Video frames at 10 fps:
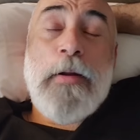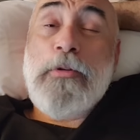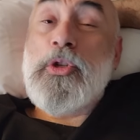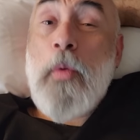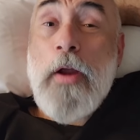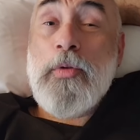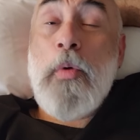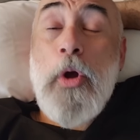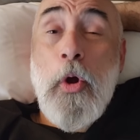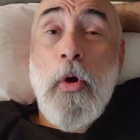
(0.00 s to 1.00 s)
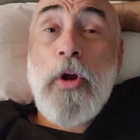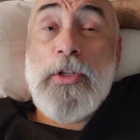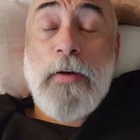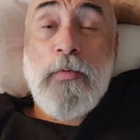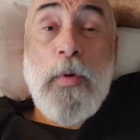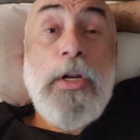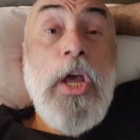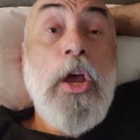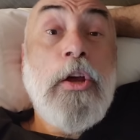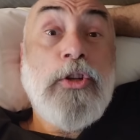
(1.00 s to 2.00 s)
And I was trying to encourage everyone
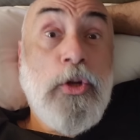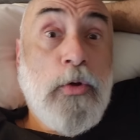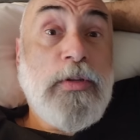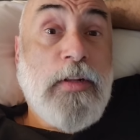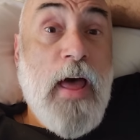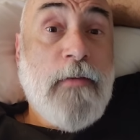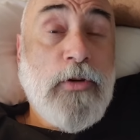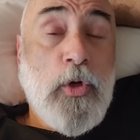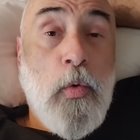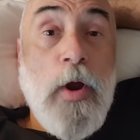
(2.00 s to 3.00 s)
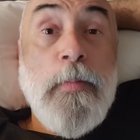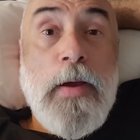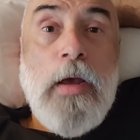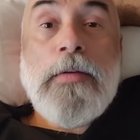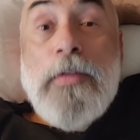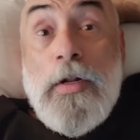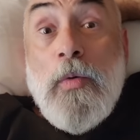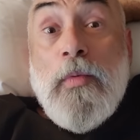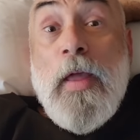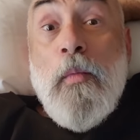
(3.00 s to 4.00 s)
to use a lavatory because,
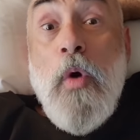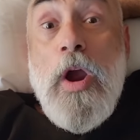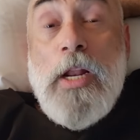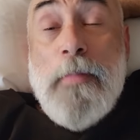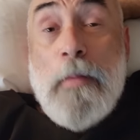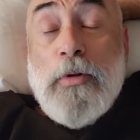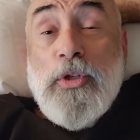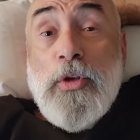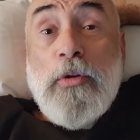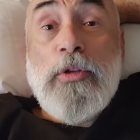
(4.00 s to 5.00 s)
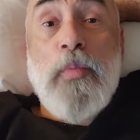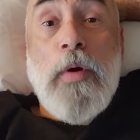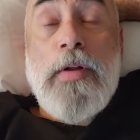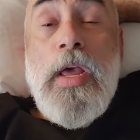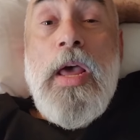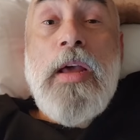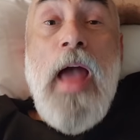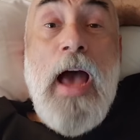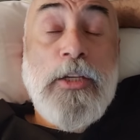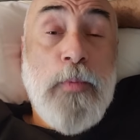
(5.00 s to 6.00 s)
they weren't going to be able to use one
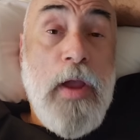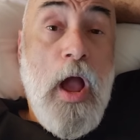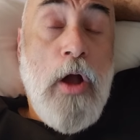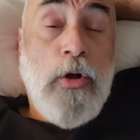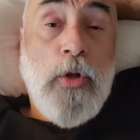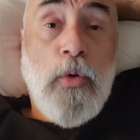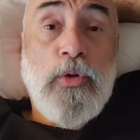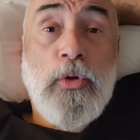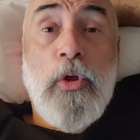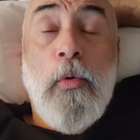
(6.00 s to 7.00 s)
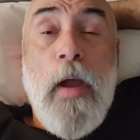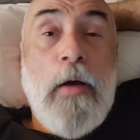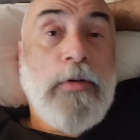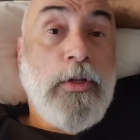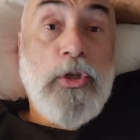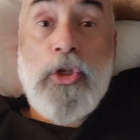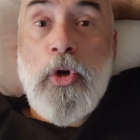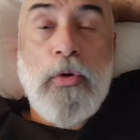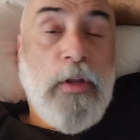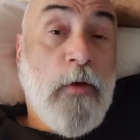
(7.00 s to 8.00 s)
as we got closer to the ground. And
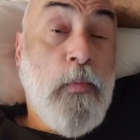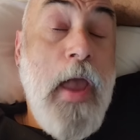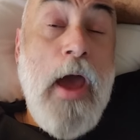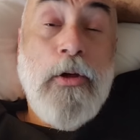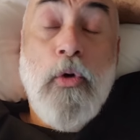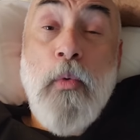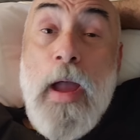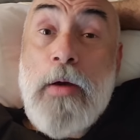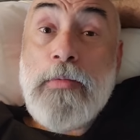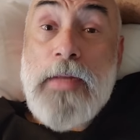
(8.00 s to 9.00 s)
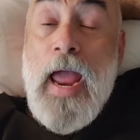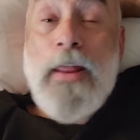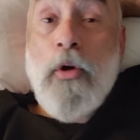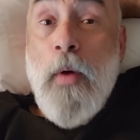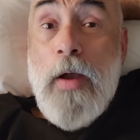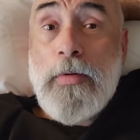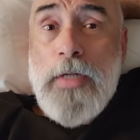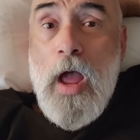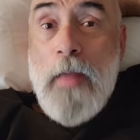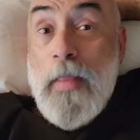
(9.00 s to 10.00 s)
certainly if we had a ground, any ground
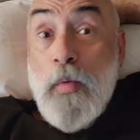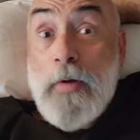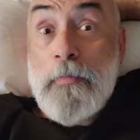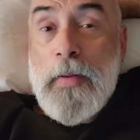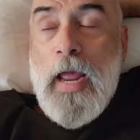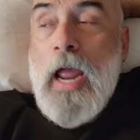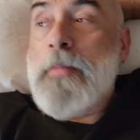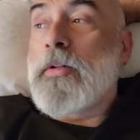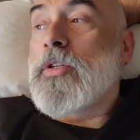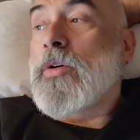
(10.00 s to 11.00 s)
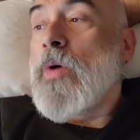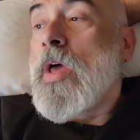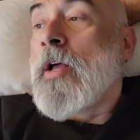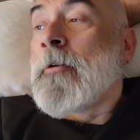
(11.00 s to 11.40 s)
time, they wouldn't be able to.